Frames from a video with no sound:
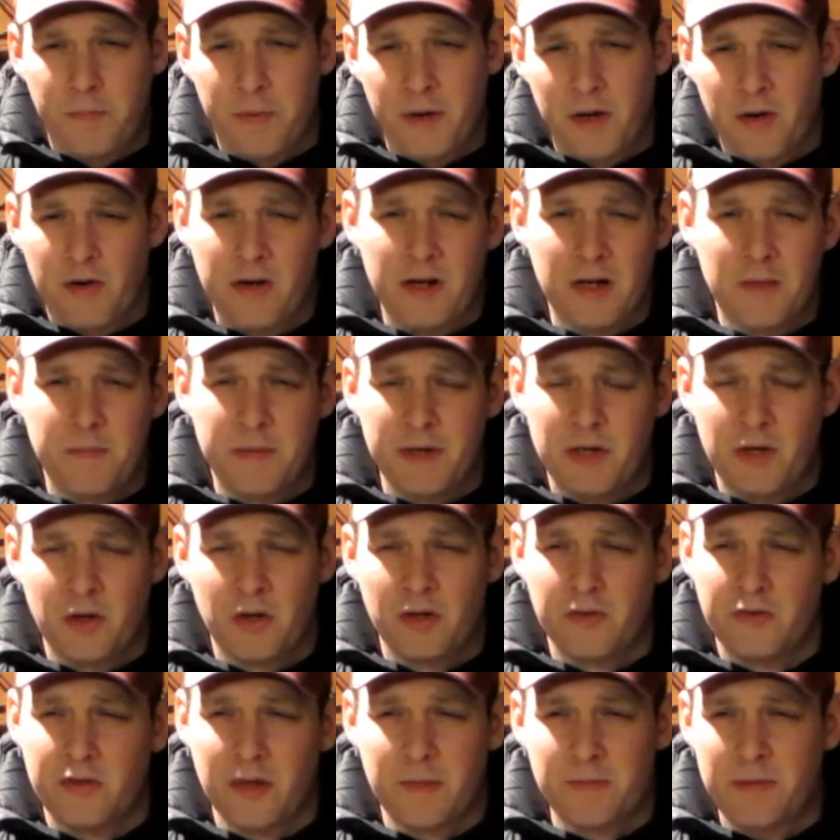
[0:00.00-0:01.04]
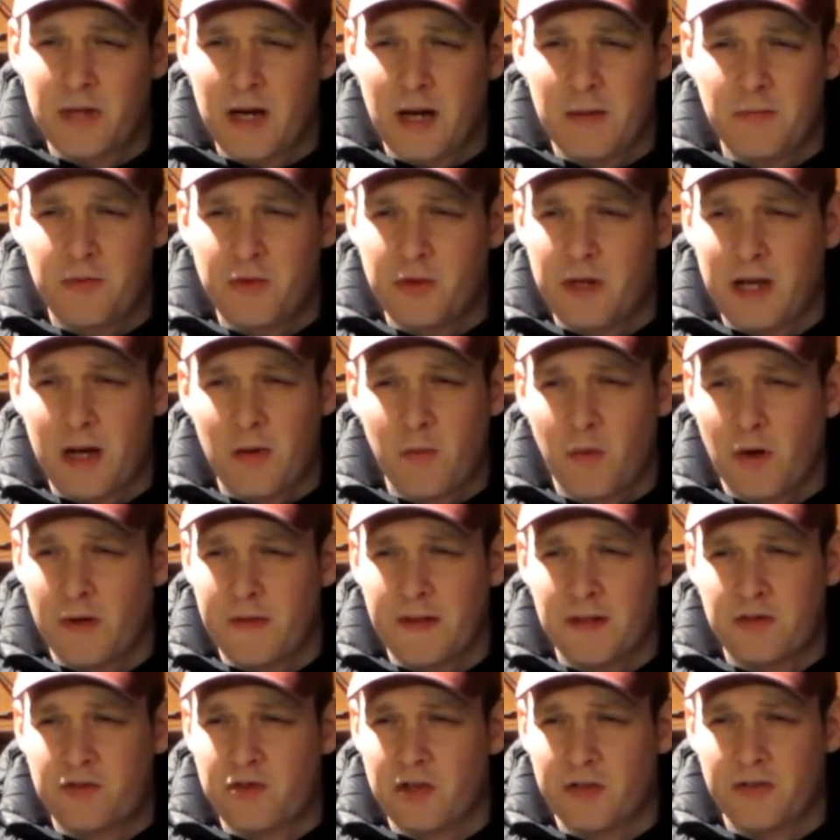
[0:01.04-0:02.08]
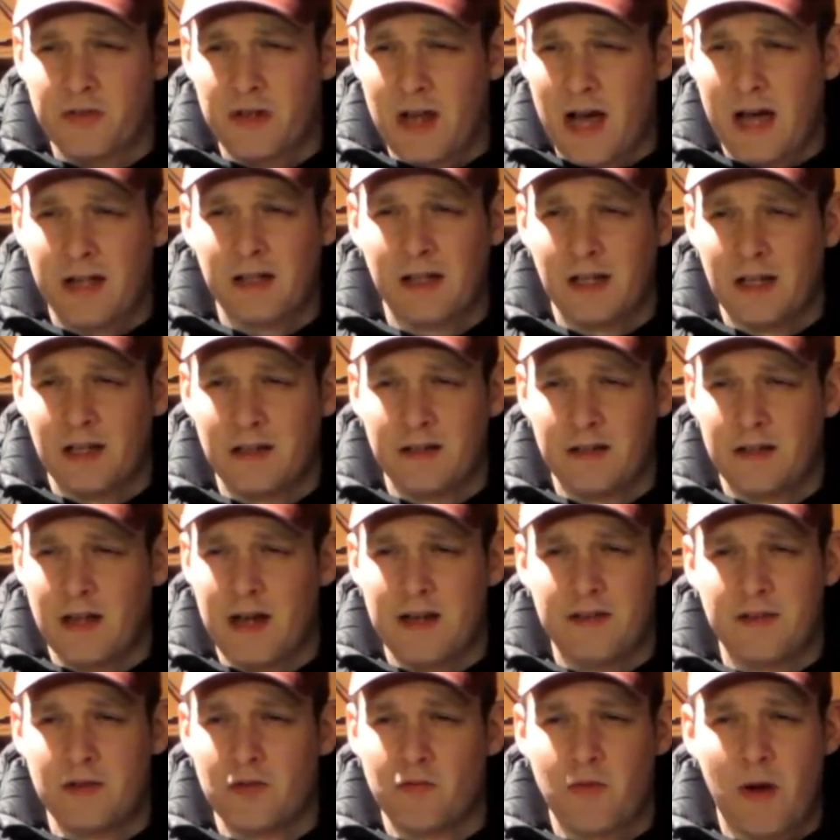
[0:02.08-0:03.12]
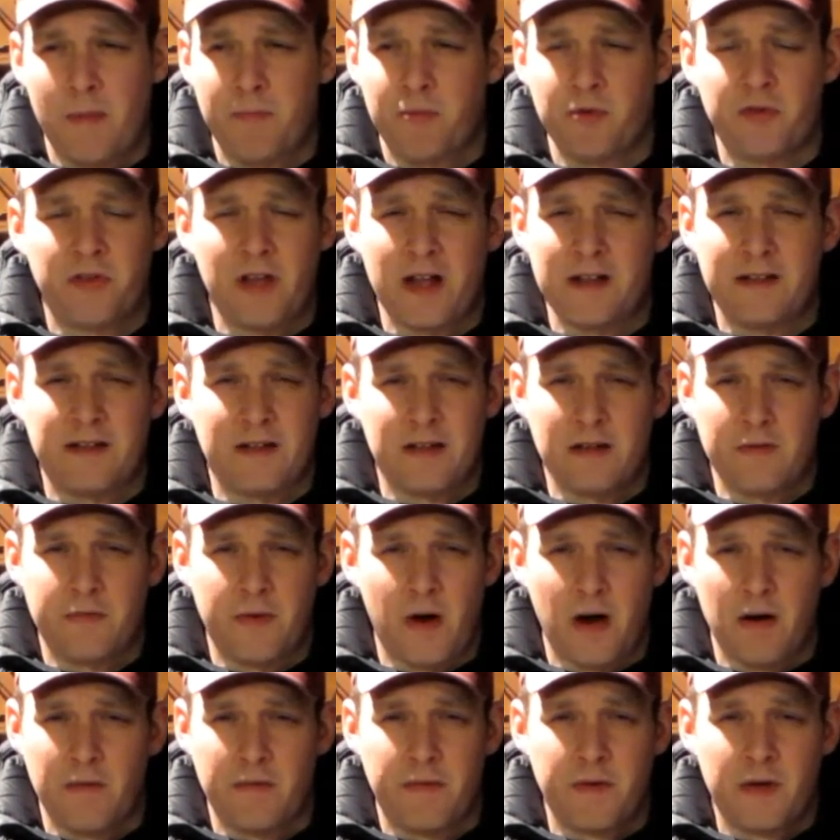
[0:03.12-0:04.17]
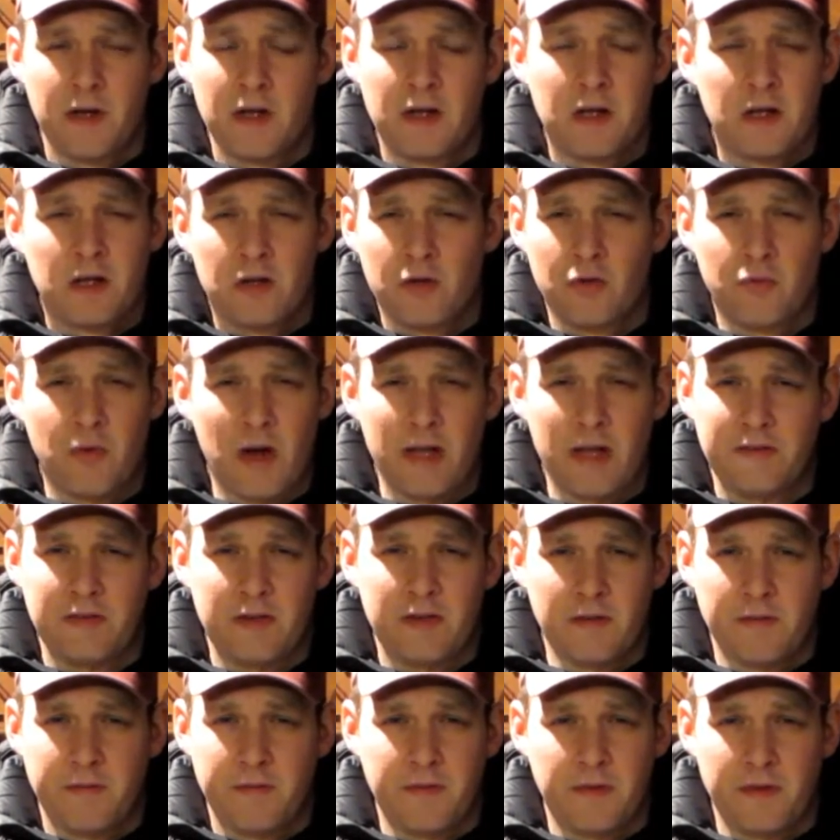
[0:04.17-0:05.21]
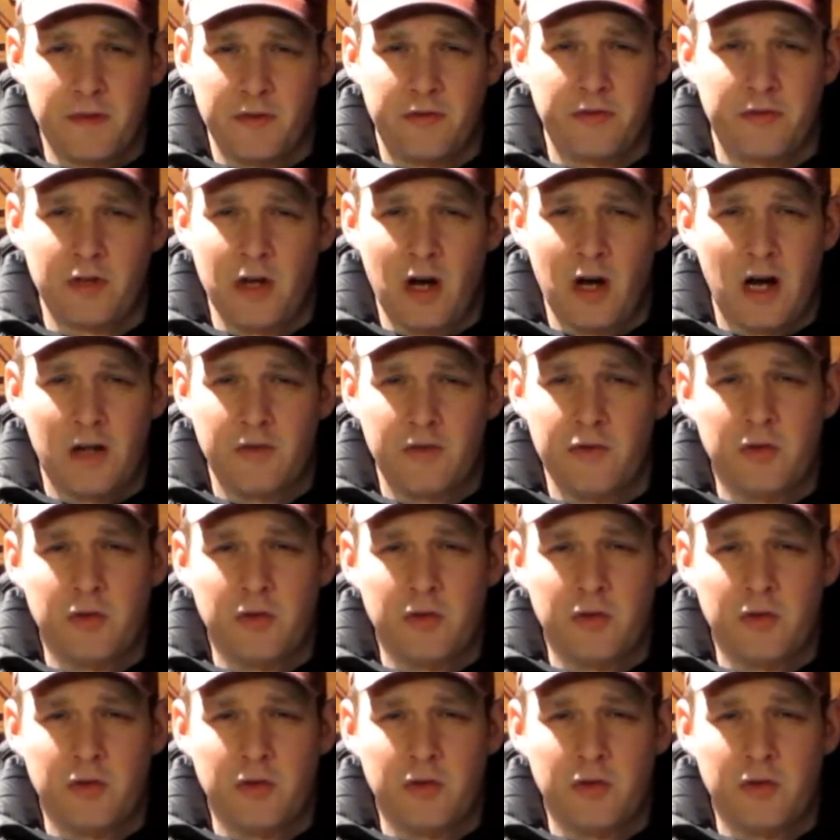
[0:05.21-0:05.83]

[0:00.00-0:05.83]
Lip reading: Period. Because sometimes you get one that's just isn't representative of the rest of the cigars.